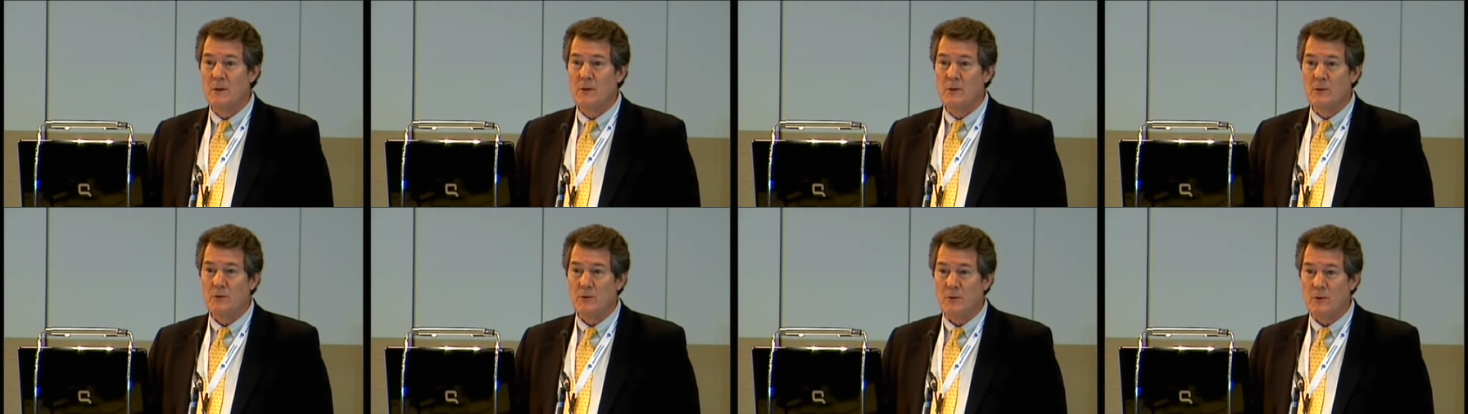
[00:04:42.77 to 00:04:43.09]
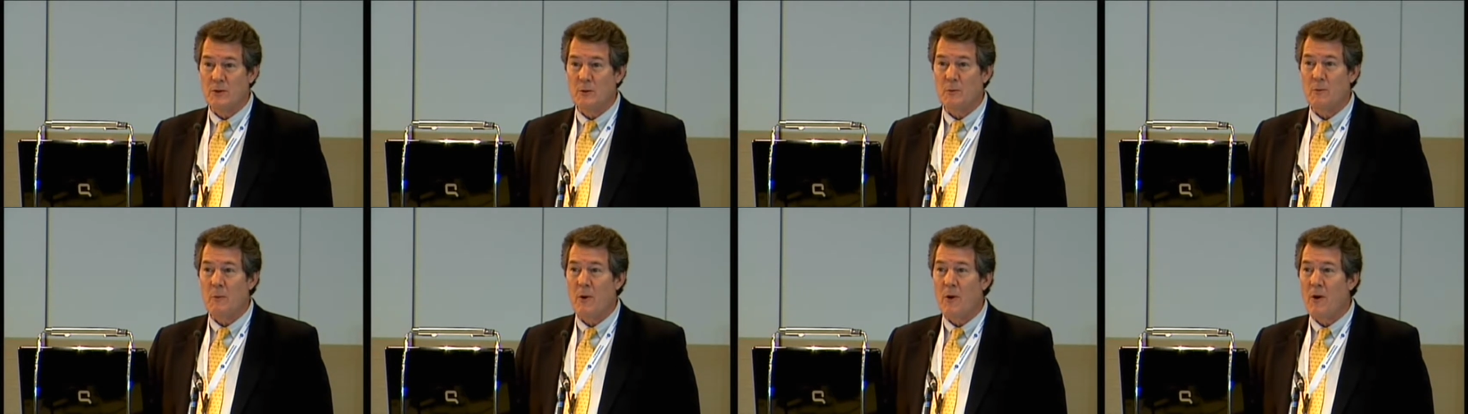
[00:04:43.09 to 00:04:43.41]
So
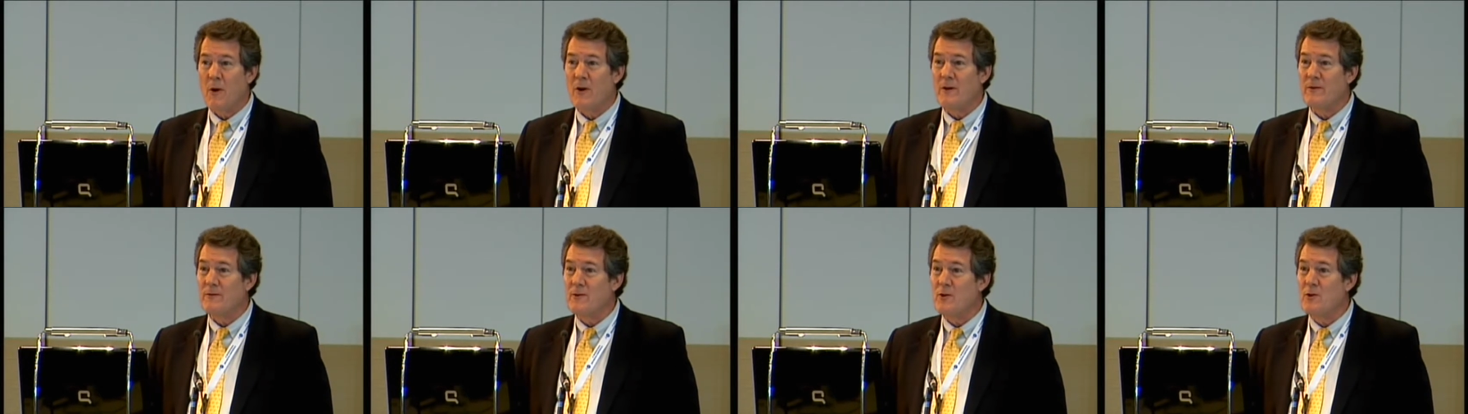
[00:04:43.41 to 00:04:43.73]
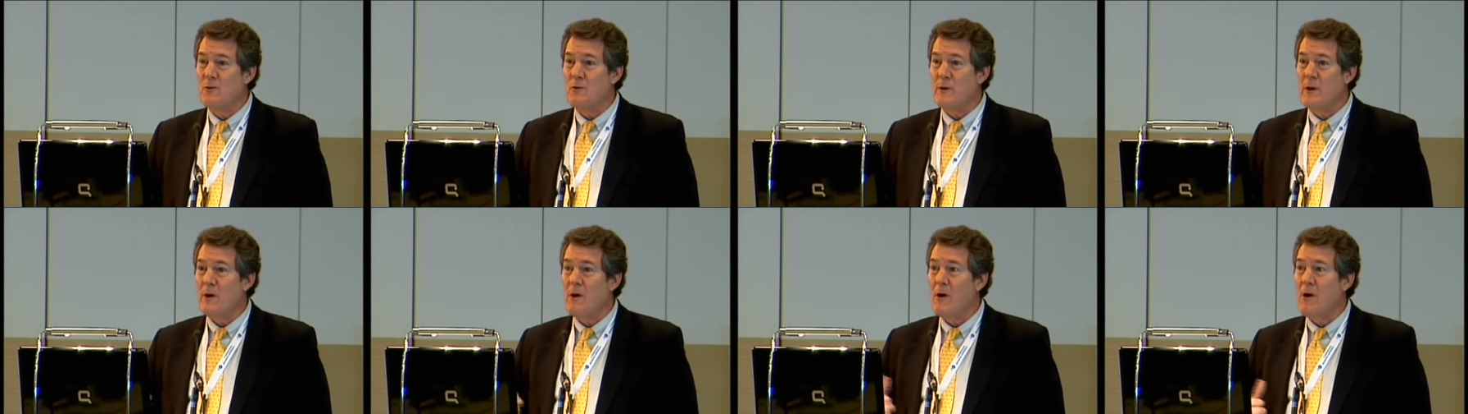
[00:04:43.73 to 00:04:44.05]
it's a part of who
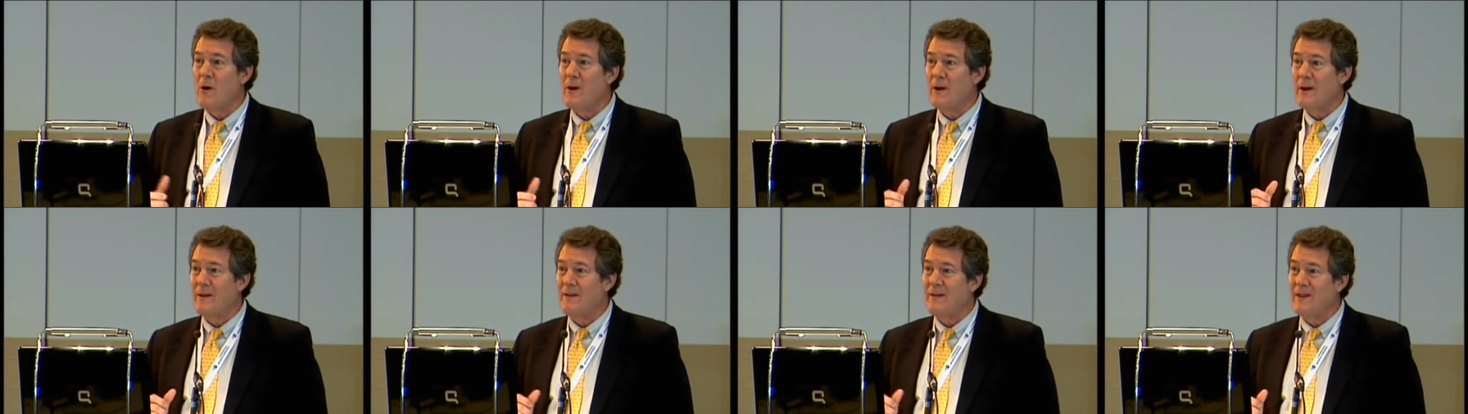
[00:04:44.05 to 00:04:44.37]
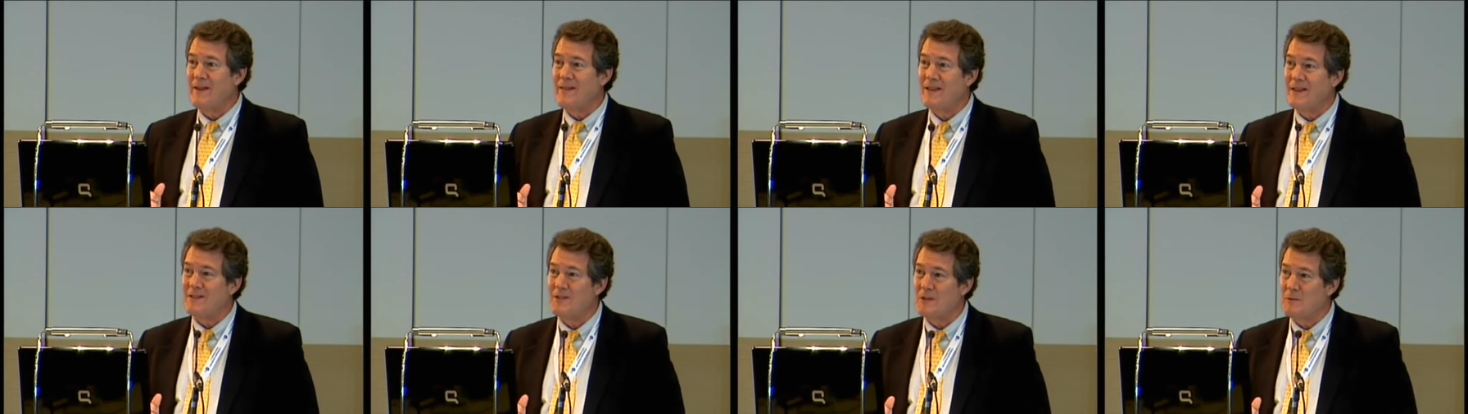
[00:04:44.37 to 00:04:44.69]
we are, and I
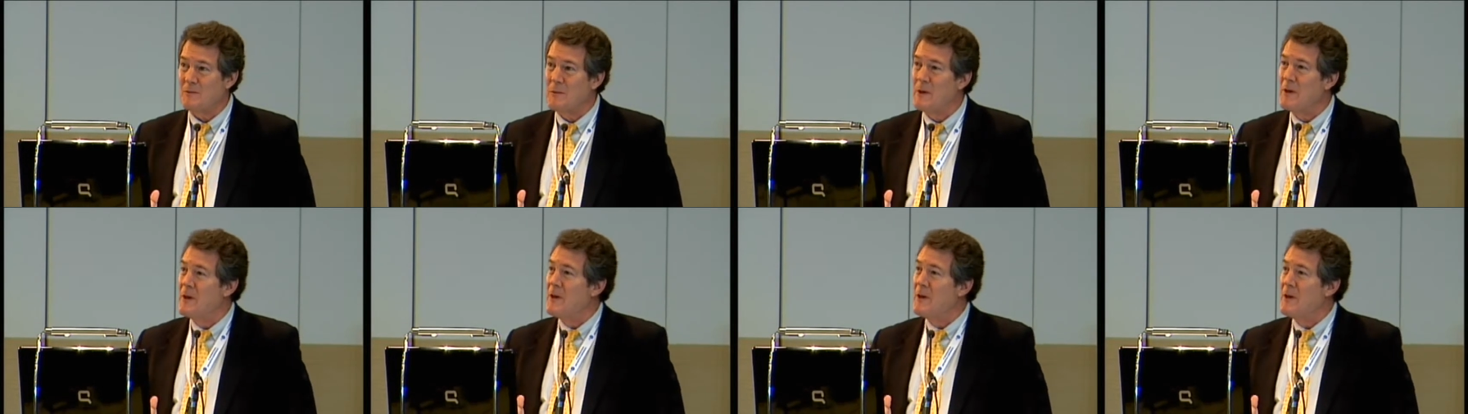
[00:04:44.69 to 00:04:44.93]
think that's a